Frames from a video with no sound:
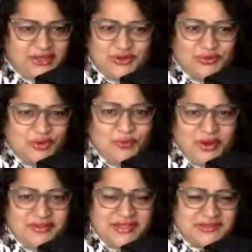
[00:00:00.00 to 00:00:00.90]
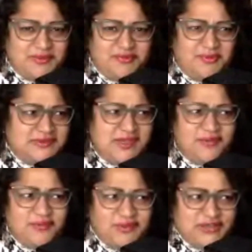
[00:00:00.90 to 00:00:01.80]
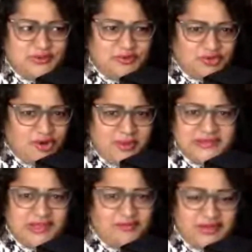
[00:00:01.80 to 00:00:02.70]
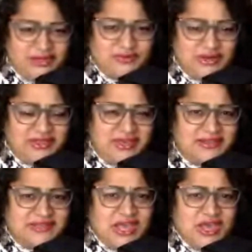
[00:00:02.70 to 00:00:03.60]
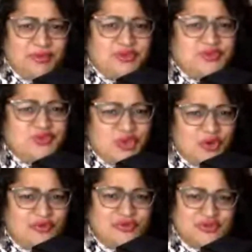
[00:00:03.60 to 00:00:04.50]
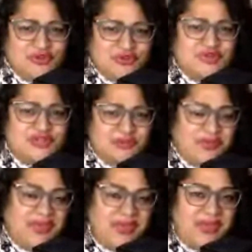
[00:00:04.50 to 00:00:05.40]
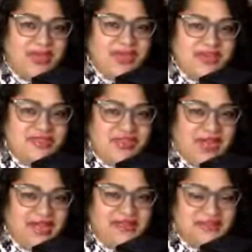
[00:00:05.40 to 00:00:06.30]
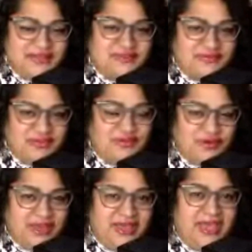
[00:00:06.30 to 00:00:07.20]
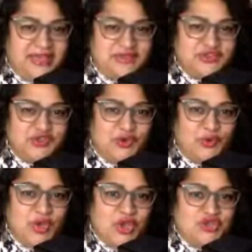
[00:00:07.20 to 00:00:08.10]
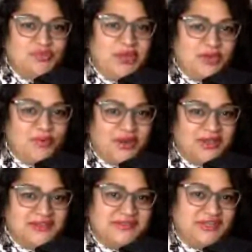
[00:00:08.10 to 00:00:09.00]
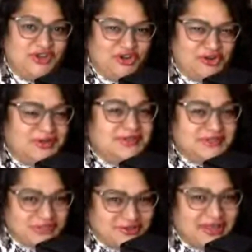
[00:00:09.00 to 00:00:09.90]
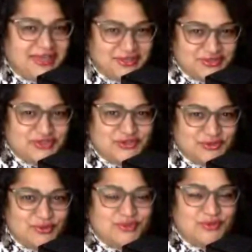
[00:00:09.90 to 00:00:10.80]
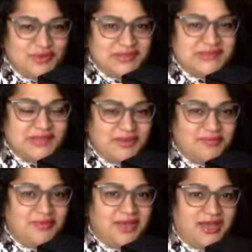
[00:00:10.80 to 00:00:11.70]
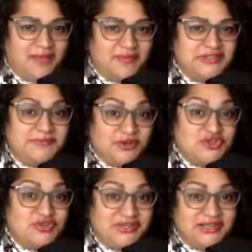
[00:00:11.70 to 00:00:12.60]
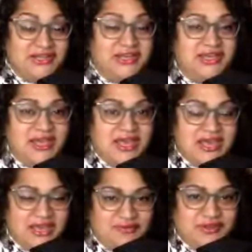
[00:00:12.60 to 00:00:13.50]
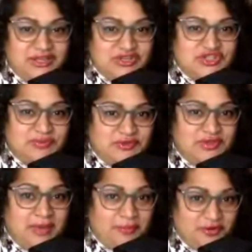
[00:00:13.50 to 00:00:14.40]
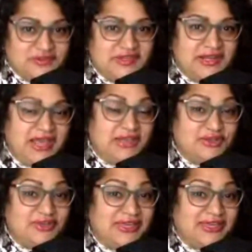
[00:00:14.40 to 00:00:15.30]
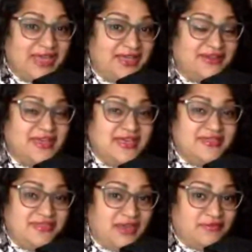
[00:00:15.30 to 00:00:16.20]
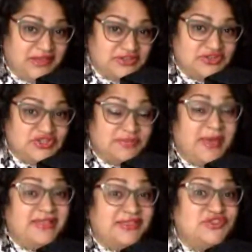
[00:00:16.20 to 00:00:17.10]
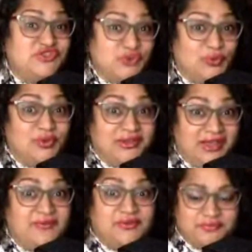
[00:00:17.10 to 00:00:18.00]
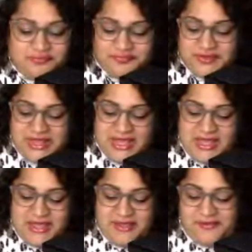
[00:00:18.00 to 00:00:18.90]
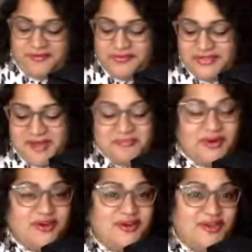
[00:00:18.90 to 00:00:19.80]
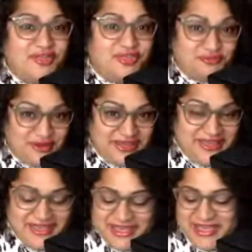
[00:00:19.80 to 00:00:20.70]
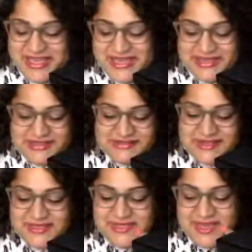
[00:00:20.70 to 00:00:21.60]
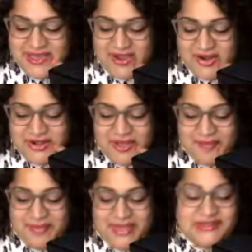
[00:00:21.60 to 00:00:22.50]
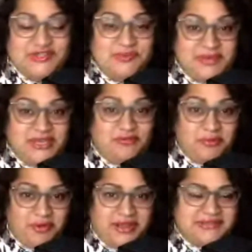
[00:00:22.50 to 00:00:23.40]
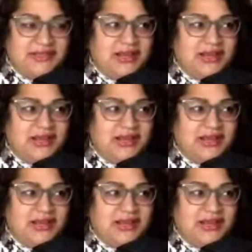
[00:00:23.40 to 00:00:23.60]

You don't know where that's coming from. It's not related to a trauma. It's not related to anything else, but you know for sure there's something that doesn't feel right. And so you may want to consider looking into doing some spiritual healing in relationship to that person and looking at that relationship at the soul level. Number three is they are not meant to be repressed.